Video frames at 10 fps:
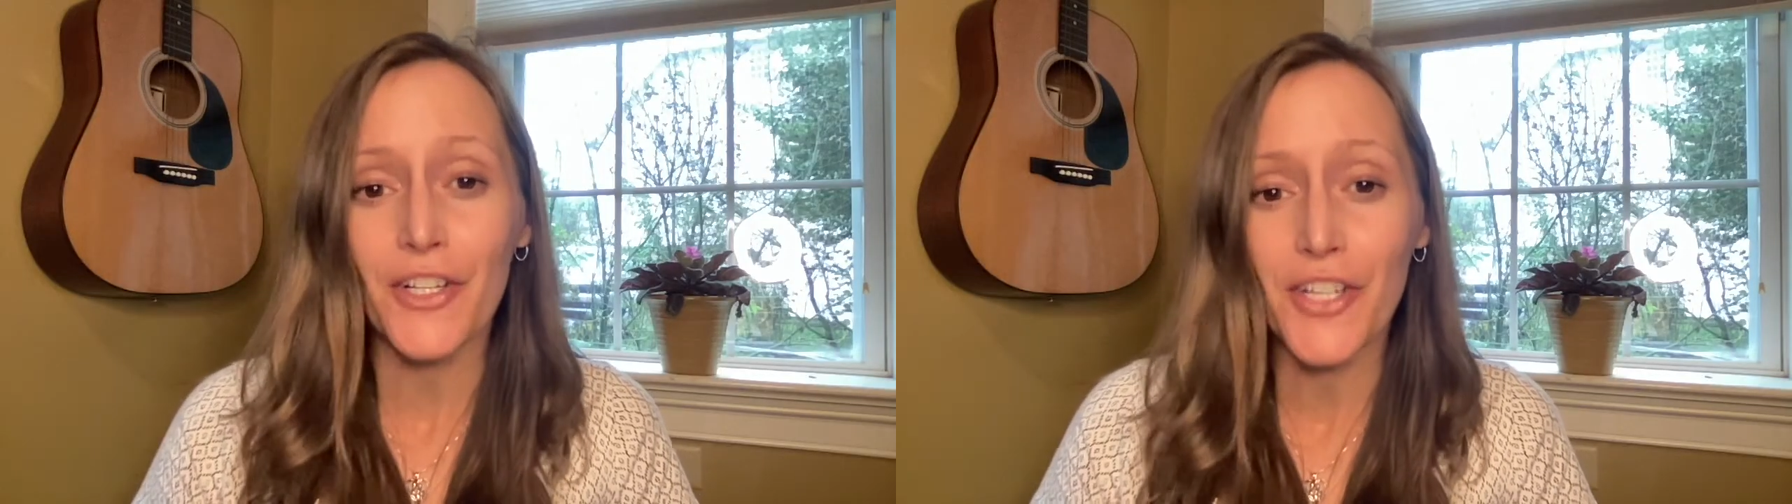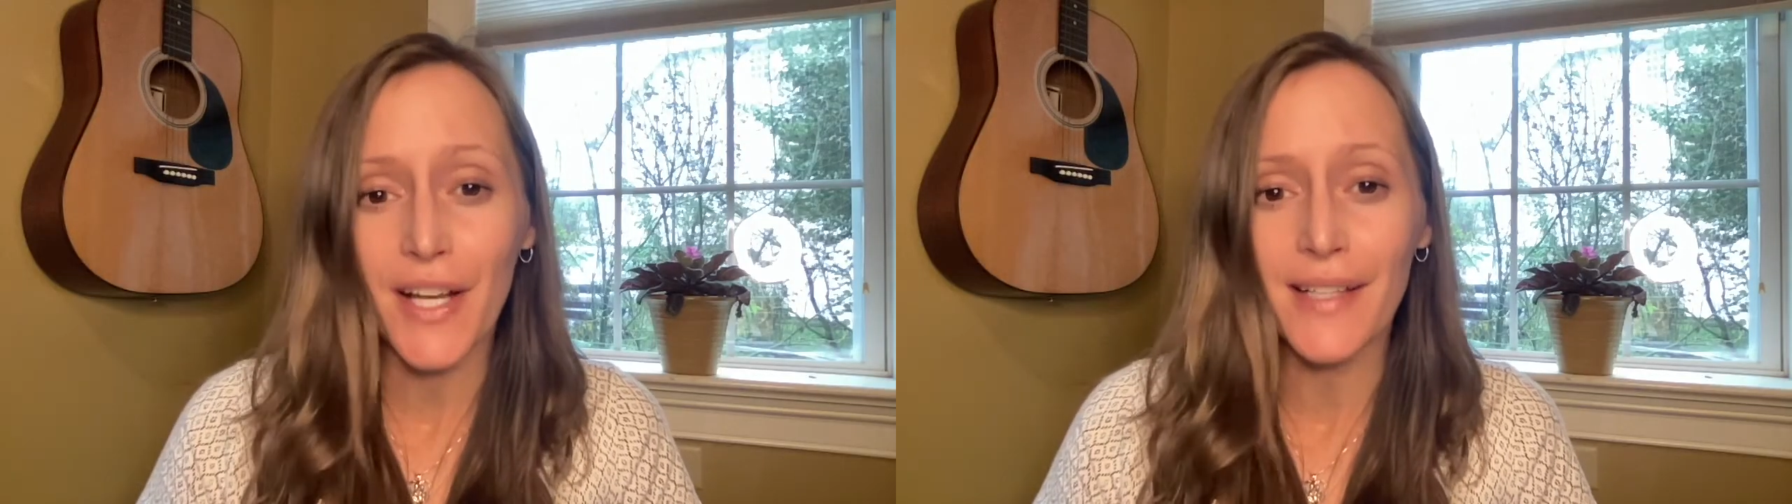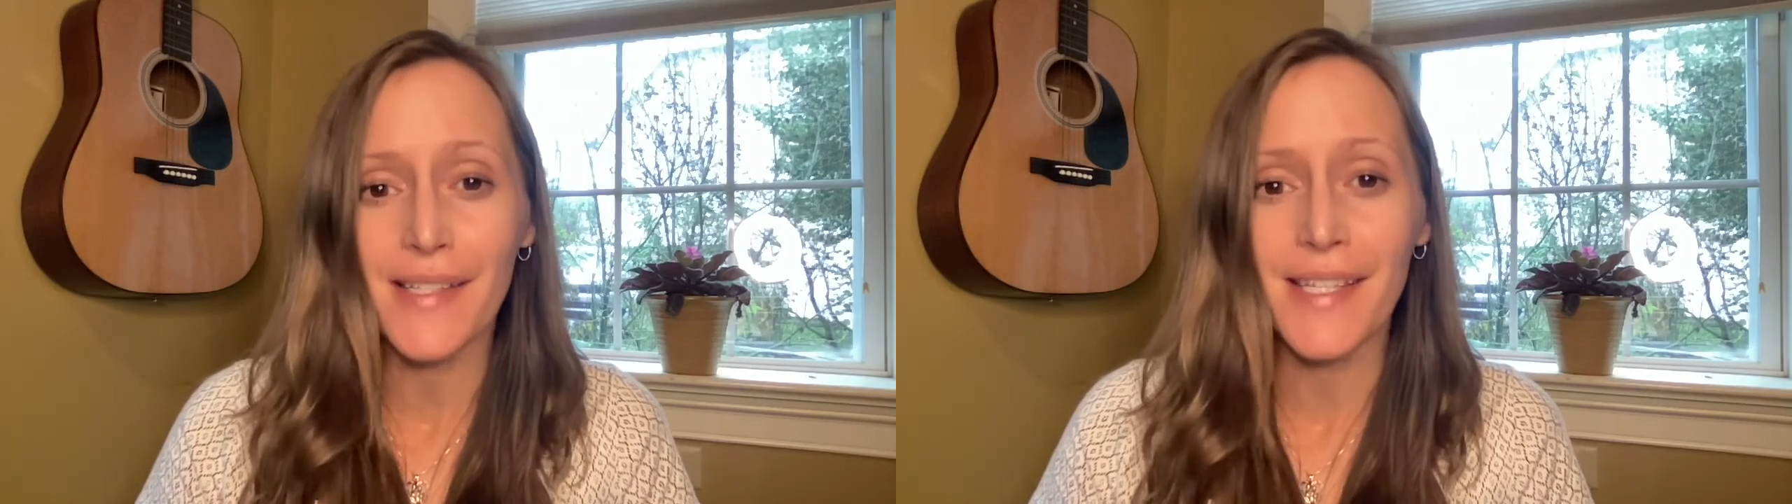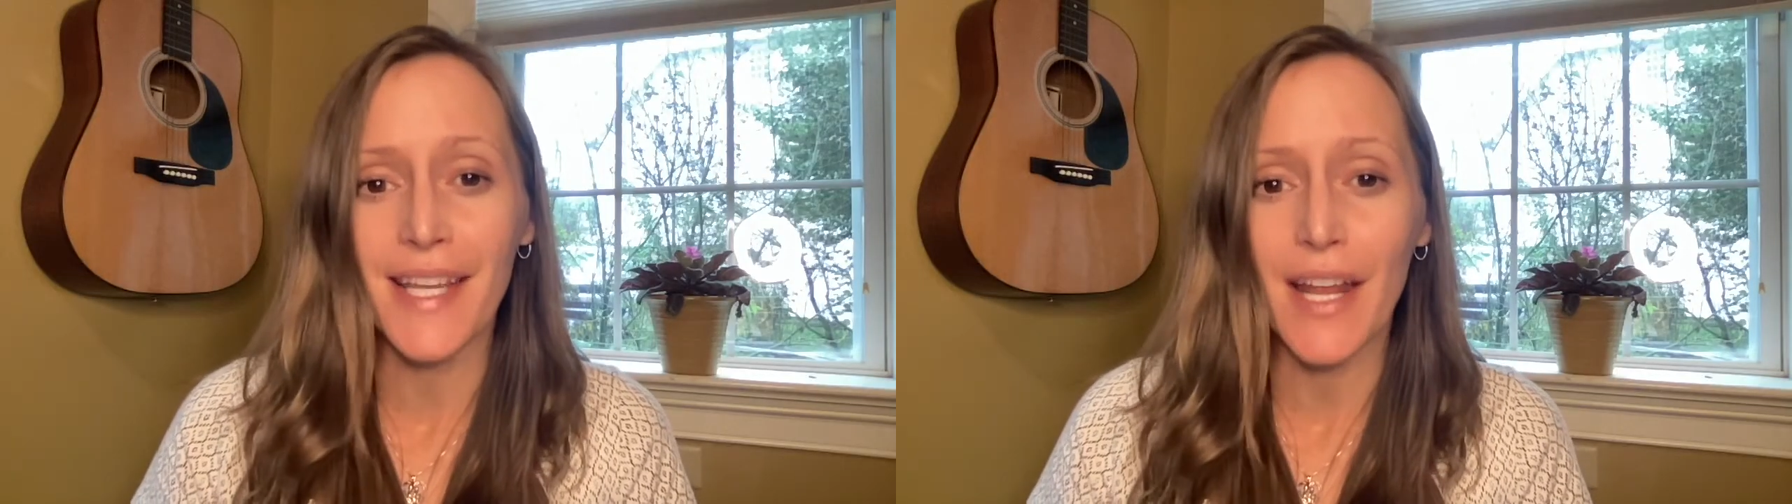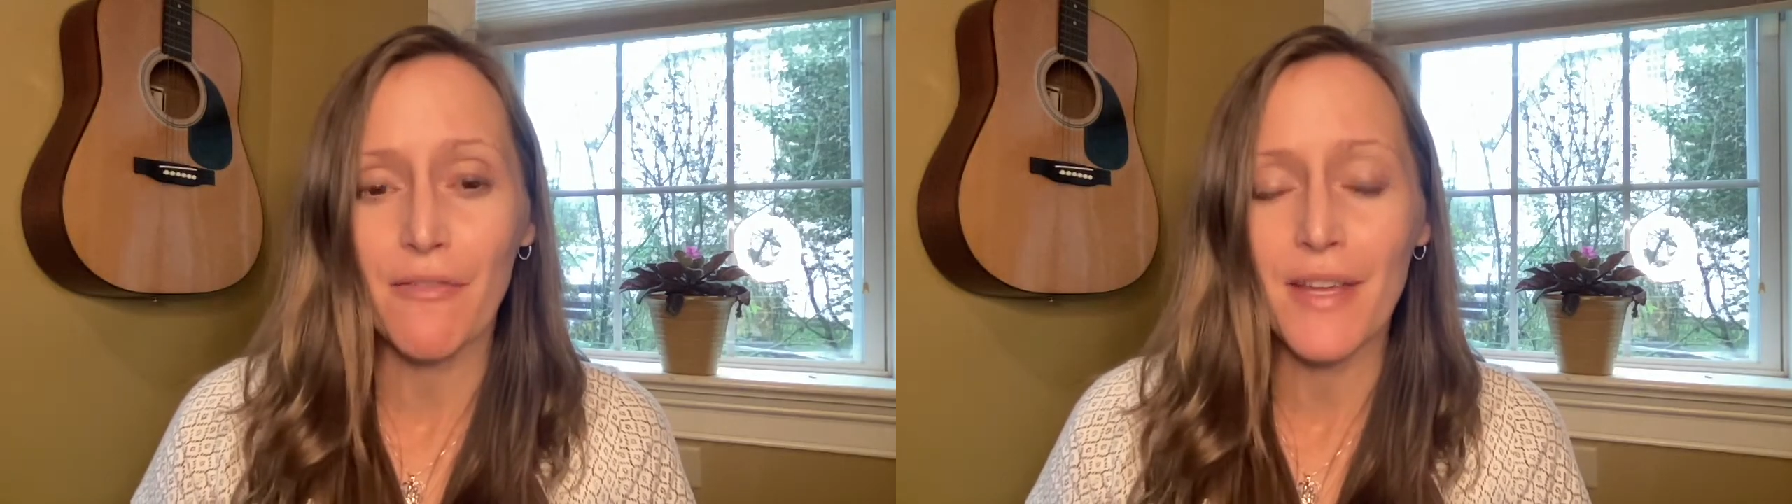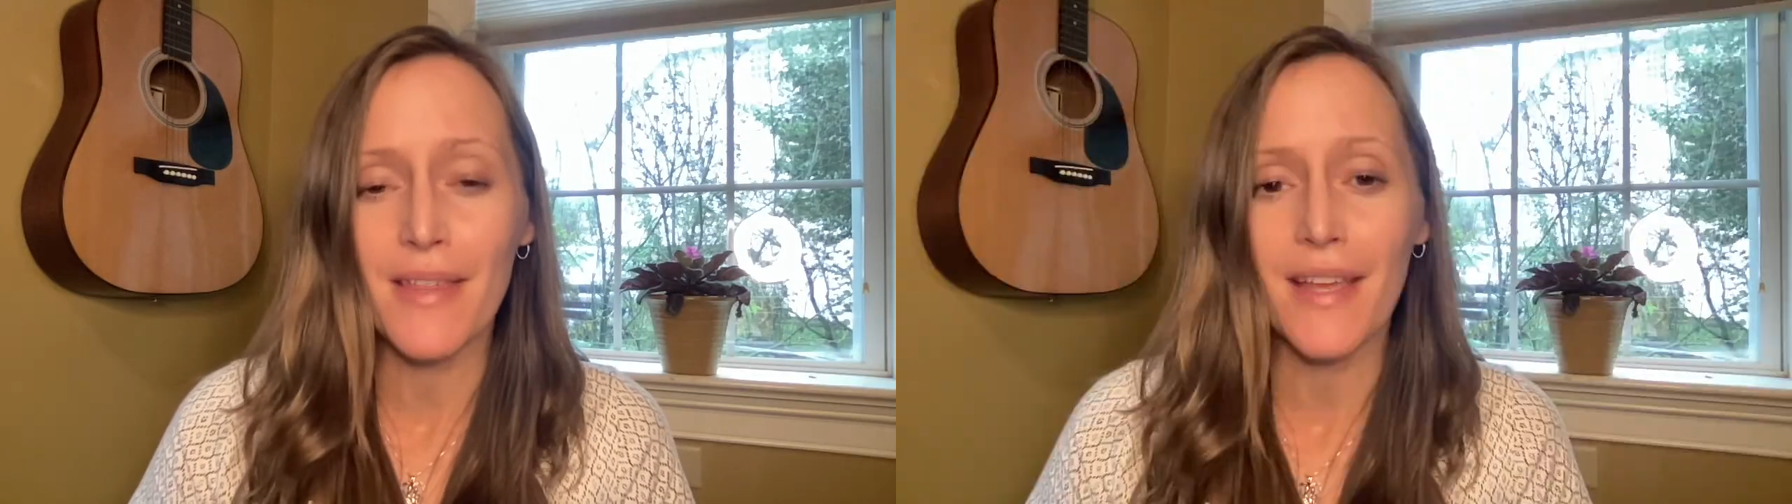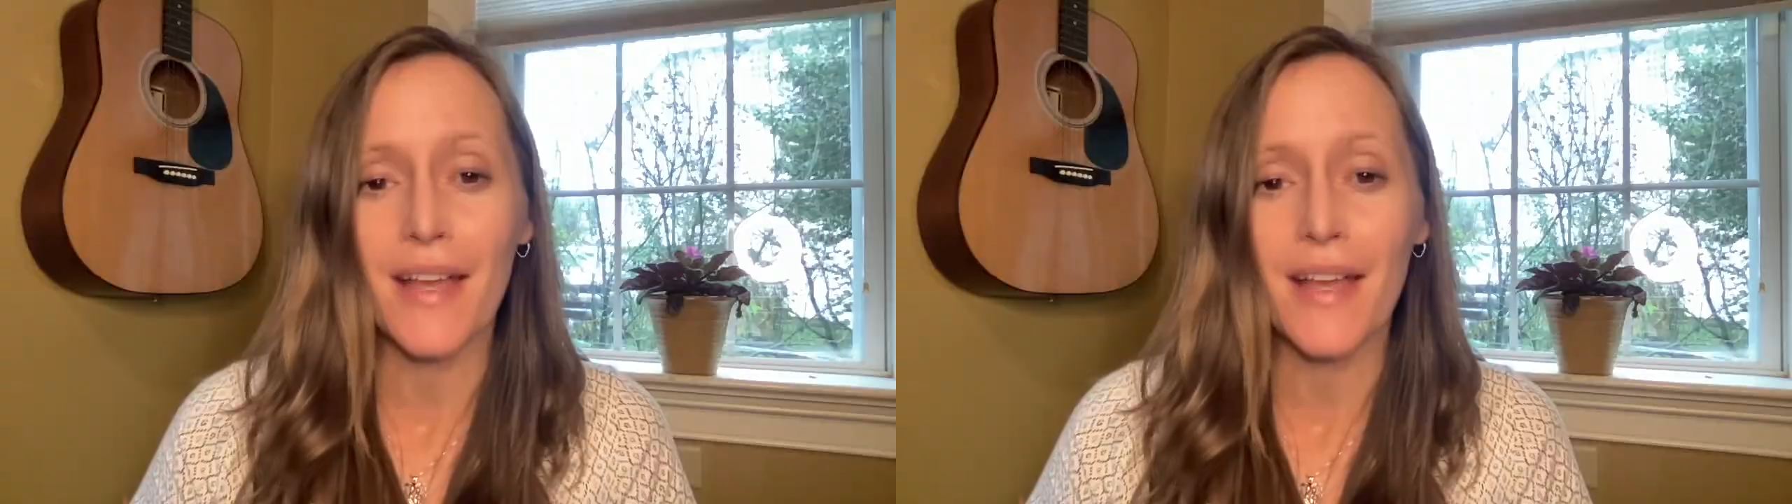chance to get everything